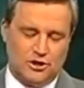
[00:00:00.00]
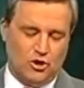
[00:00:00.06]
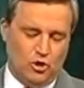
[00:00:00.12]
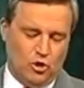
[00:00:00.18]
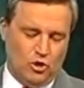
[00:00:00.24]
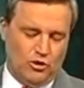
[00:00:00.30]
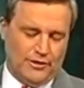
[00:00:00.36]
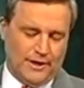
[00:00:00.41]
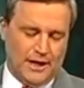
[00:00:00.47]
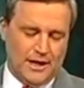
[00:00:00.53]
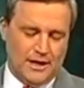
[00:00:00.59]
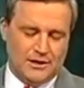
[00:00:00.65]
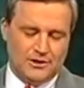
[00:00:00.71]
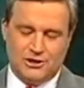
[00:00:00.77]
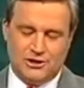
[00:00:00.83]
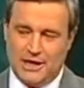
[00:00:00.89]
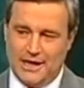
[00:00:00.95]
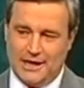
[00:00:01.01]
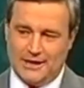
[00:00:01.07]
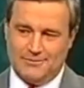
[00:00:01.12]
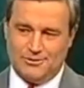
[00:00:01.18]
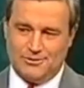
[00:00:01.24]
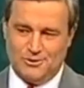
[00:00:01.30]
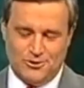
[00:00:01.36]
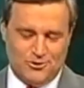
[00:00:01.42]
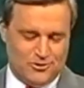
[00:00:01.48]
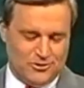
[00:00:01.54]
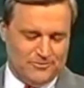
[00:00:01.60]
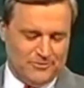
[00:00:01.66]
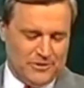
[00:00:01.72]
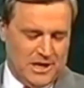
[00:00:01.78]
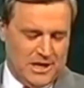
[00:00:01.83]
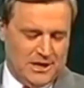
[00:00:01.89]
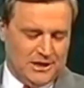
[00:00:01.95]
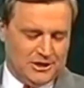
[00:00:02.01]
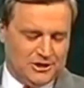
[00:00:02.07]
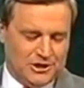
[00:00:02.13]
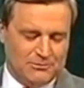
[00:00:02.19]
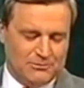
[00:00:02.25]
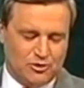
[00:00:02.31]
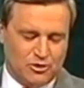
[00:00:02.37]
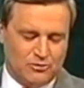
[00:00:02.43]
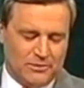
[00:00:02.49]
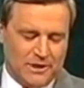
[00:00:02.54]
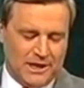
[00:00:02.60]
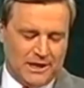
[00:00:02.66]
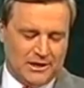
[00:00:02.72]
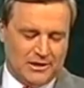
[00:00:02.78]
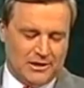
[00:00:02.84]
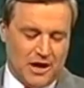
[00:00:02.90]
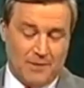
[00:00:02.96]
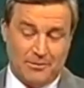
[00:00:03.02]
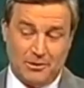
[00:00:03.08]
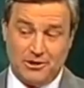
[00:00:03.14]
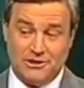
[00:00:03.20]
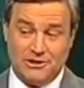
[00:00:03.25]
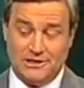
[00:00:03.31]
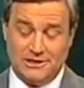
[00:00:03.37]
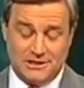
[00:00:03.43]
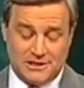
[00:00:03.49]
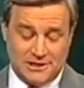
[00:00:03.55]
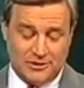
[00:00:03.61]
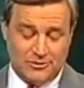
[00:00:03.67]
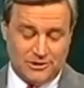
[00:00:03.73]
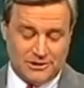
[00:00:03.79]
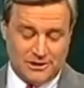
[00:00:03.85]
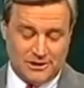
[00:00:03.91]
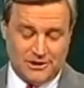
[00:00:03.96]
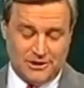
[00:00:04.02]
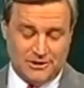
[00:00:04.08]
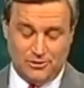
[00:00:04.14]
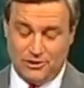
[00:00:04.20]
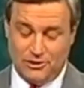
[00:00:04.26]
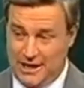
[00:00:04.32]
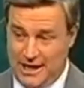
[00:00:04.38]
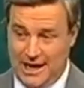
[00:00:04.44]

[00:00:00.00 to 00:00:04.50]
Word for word: and author James Oram. Now, Jim couldn't be here tonight because he's seriously ill with